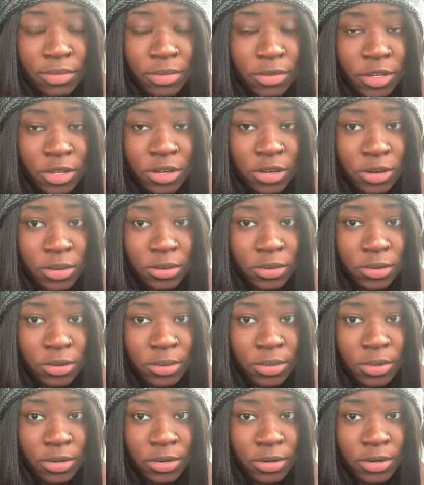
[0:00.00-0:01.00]
you know,
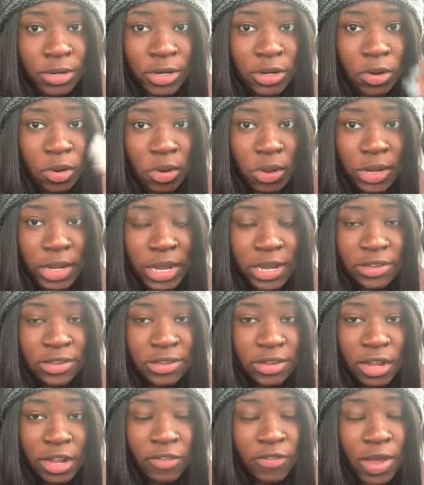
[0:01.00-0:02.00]
Uber and all that
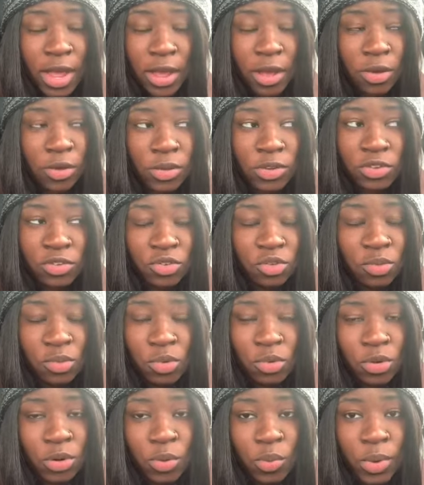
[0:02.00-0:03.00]
stuff, I always do
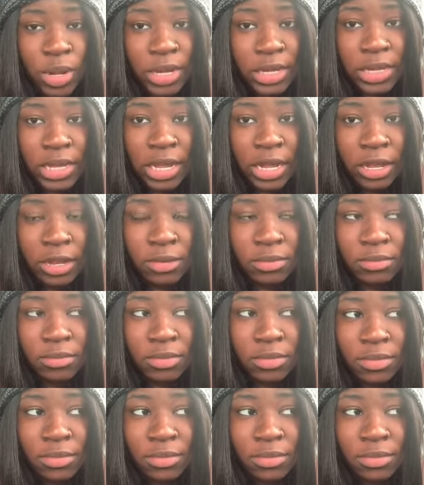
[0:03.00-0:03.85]
more than one thing.